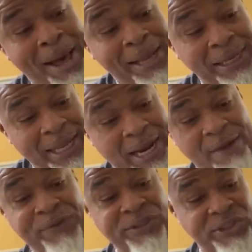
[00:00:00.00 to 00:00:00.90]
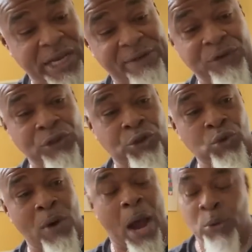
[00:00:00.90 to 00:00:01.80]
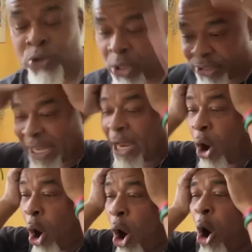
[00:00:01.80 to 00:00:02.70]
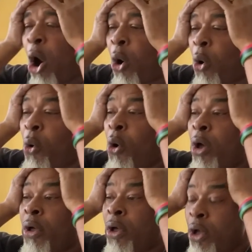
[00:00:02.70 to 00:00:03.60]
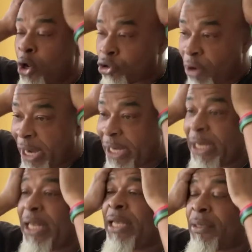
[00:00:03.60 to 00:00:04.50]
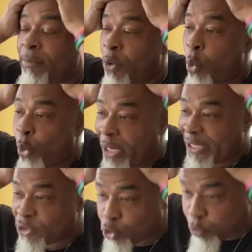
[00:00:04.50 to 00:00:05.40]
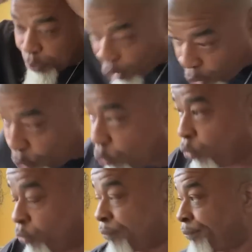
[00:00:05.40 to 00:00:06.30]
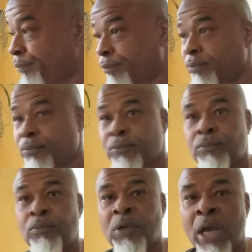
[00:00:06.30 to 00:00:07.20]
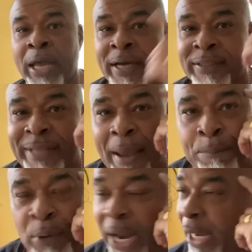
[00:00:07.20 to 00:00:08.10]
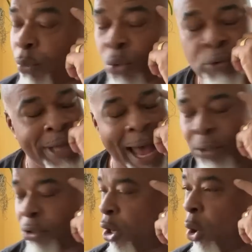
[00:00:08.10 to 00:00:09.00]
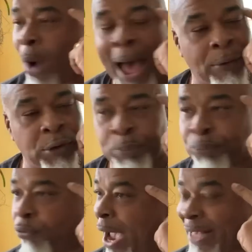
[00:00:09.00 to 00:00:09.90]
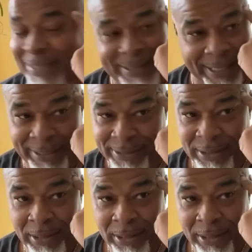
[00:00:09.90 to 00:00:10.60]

my land for 72 hours. Their whole cranium will explode because their brain will not know how to process